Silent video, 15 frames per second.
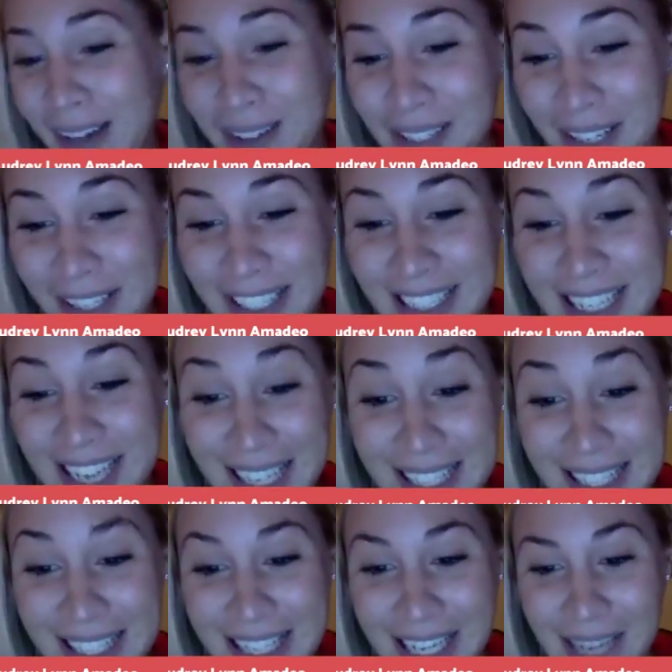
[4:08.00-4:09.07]
I was on a
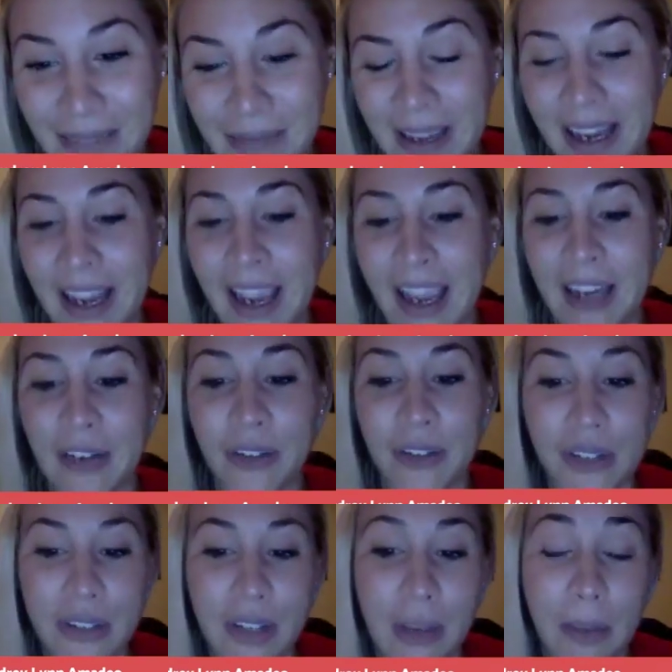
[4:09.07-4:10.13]
dance team, and I had
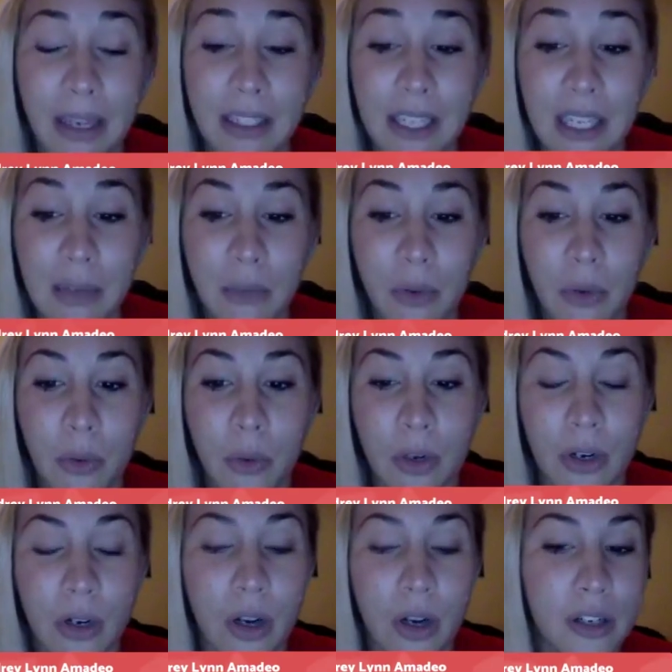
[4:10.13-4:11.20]
girls on my team who
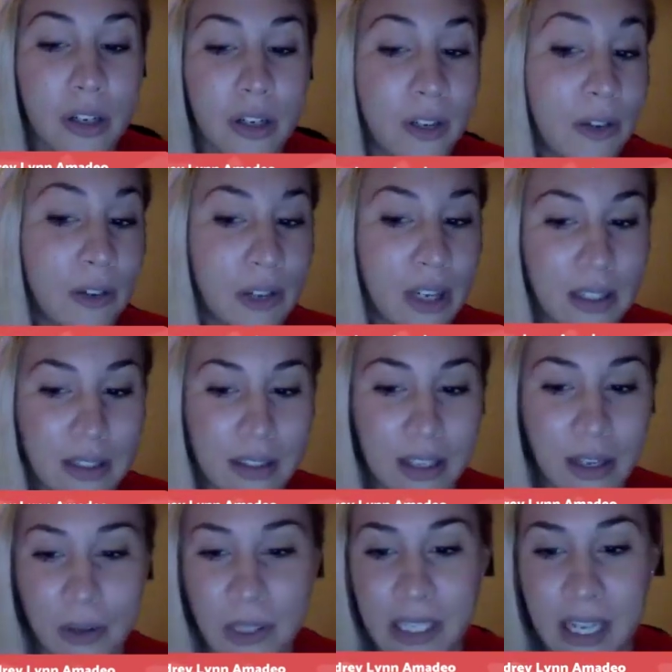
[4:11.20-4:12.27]
were hard of hearing.
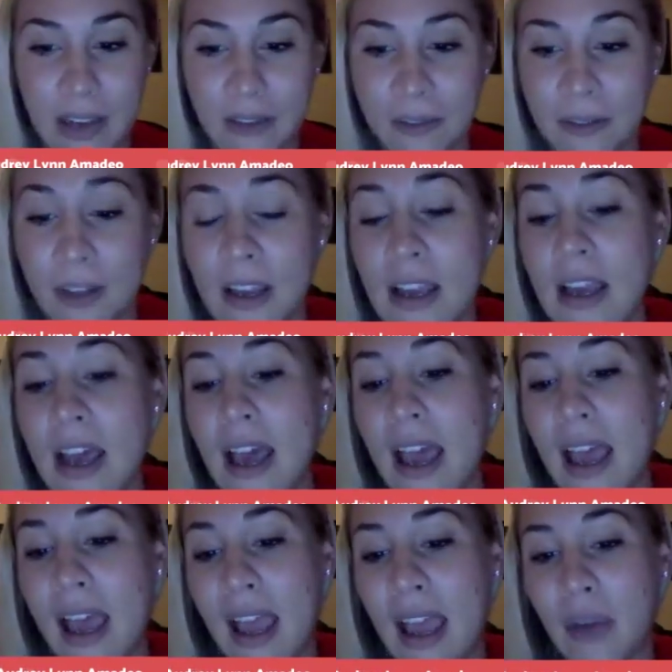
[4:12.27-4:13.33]
They were deaf.
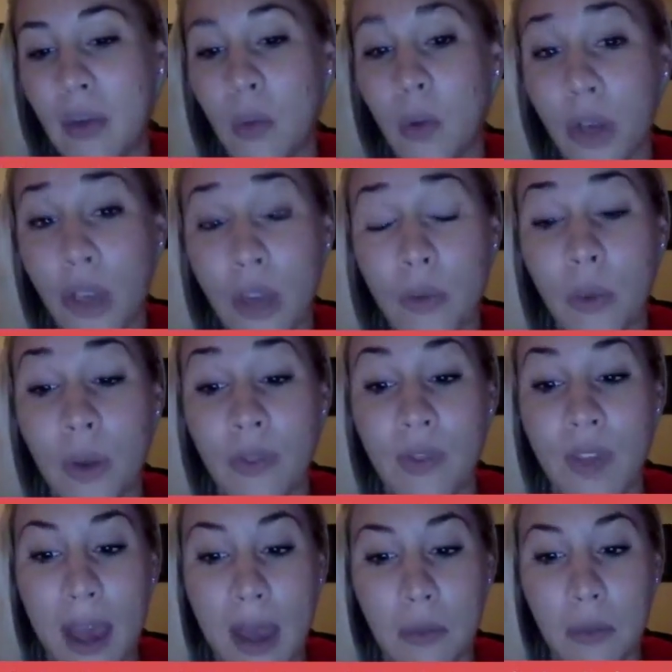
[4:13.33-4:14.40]
And working with
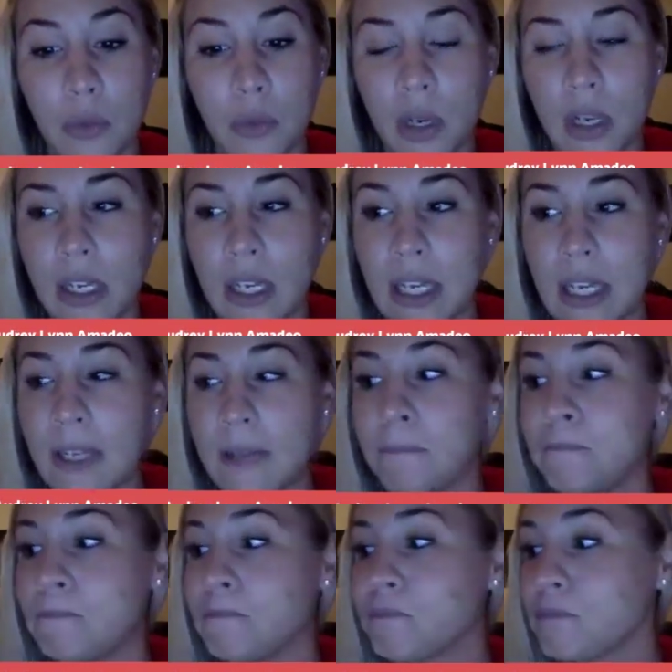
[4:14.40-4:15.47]
them
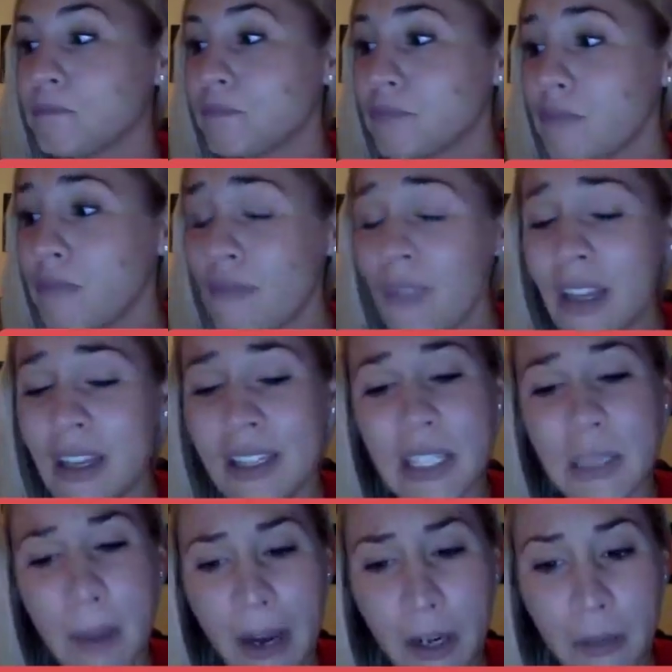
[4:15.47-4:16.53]
really
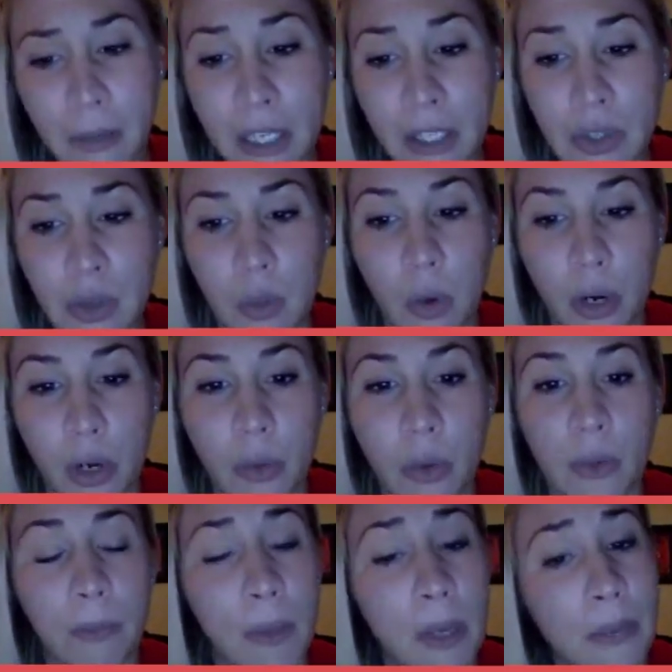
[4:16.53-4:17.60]
inspired me to work
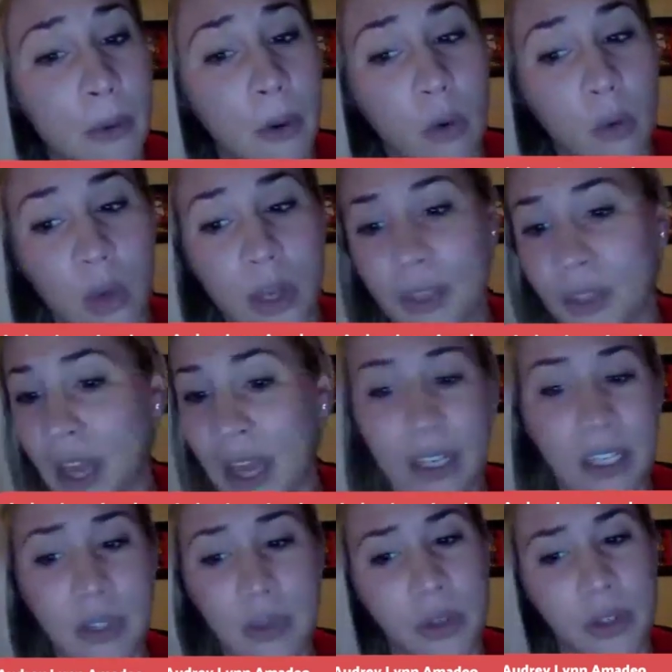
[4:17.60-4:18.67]
with people with
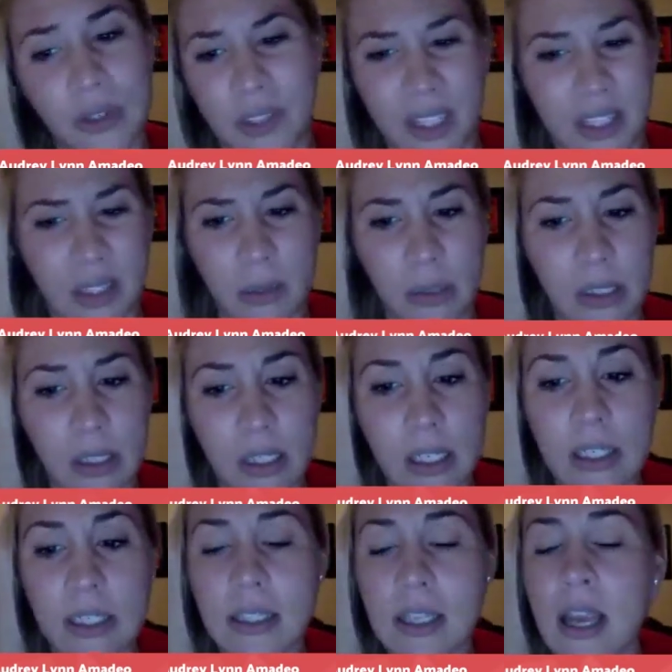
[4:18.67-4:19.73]
any sort of
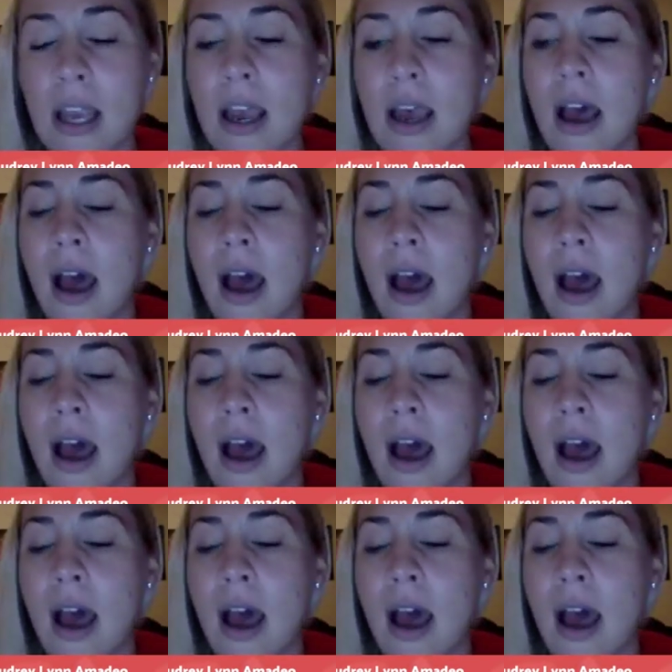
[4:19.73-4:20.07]
disabilities.